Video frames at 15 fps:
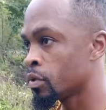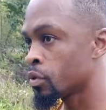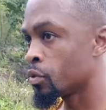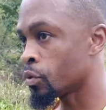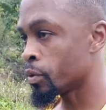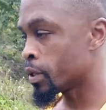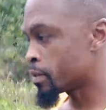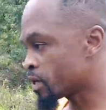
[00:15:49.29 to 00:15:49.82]

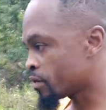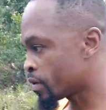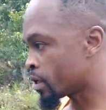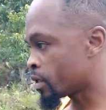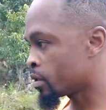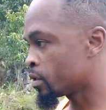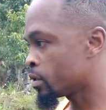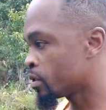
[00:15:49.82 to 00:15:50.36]
who them
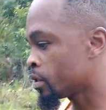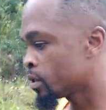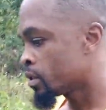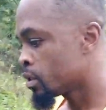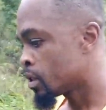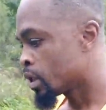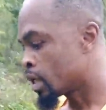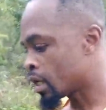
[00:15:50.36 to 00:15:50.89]
never
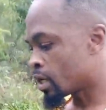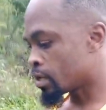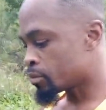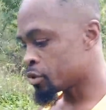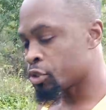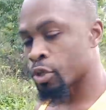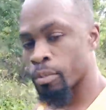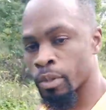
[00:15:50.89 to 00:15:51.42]

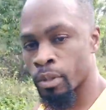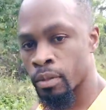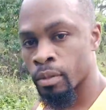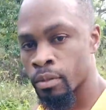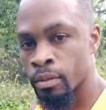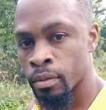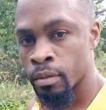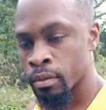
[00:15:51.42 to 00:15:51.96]
trouble.
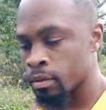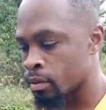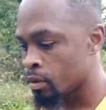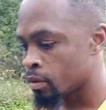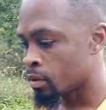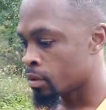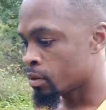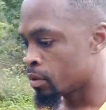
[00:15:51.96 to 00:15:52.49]

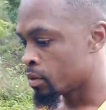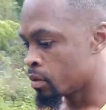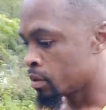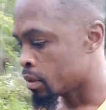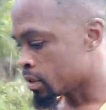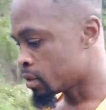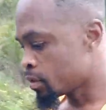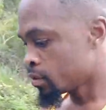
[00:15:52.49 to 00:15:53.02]

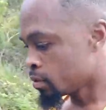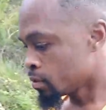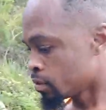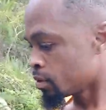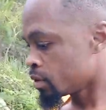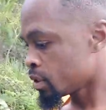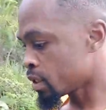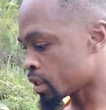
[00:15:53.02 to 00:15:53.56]
You know?
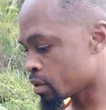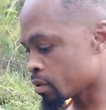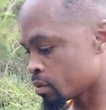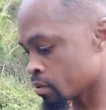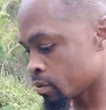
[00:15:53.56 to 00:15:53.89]
Yeah.